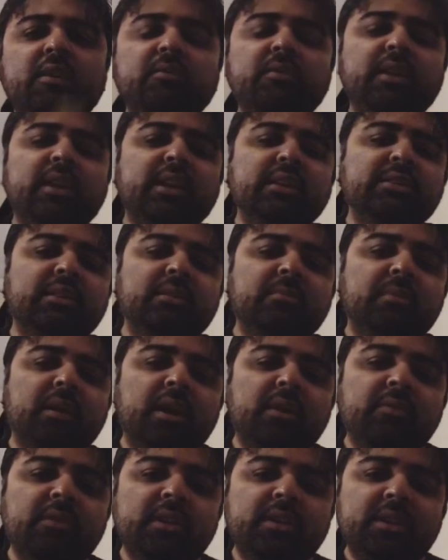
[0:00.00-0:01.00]
Whereas in
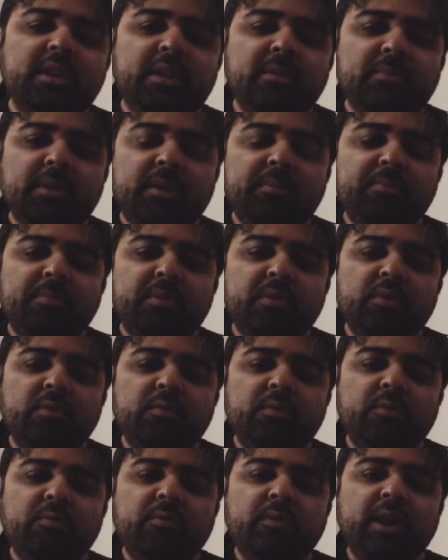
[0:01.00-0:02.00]
Marvel Team Up, you
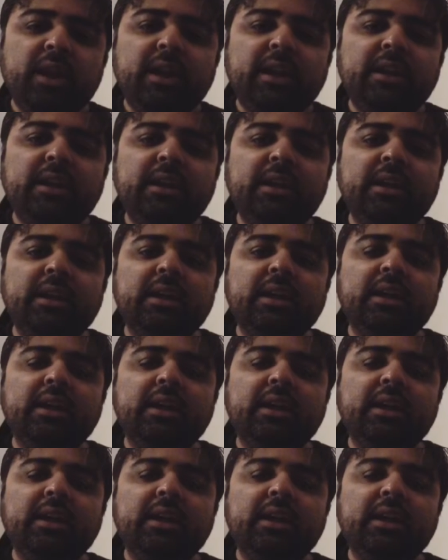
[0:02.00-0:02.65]
would find